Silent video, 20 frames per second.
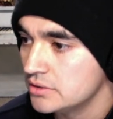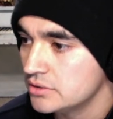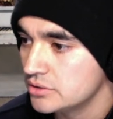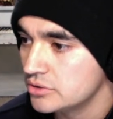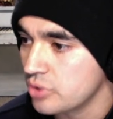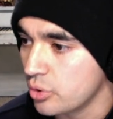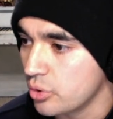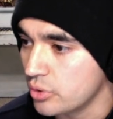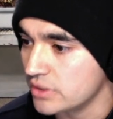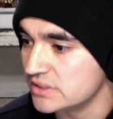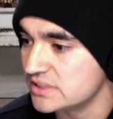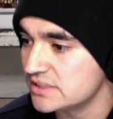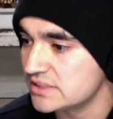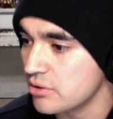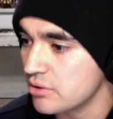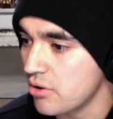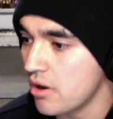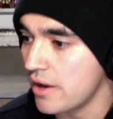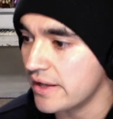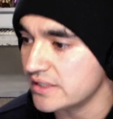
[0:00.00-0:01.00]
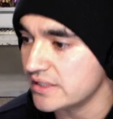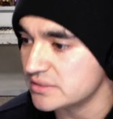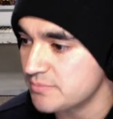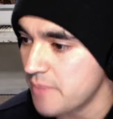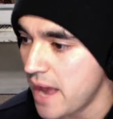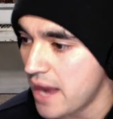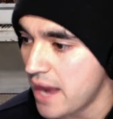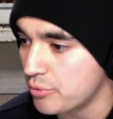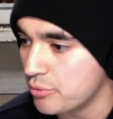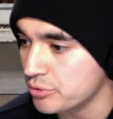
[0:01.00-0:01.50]
Tony's still on his
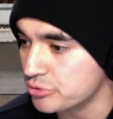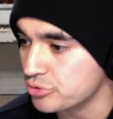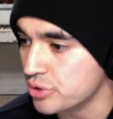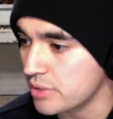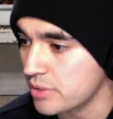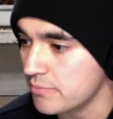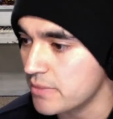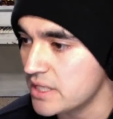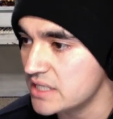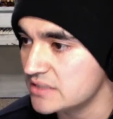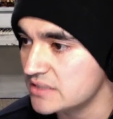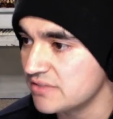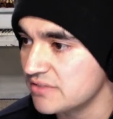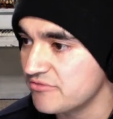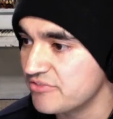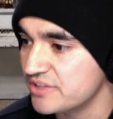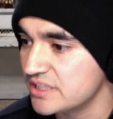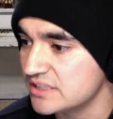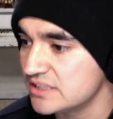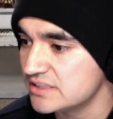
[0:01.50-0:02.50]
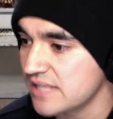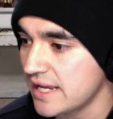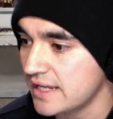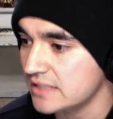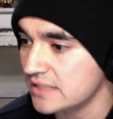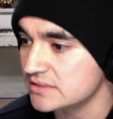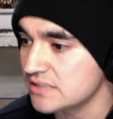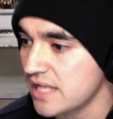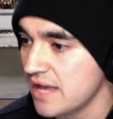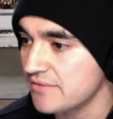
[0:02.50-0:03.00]
back with 3 minutes and 50
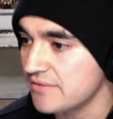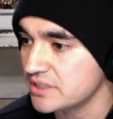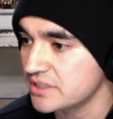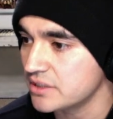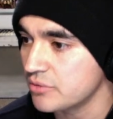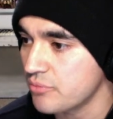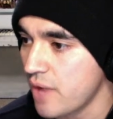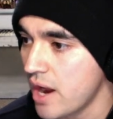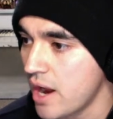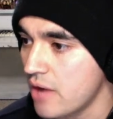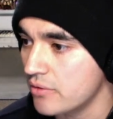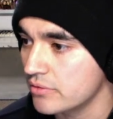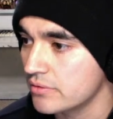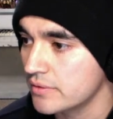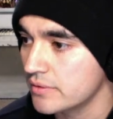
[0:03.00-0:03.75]
seconds left in the round.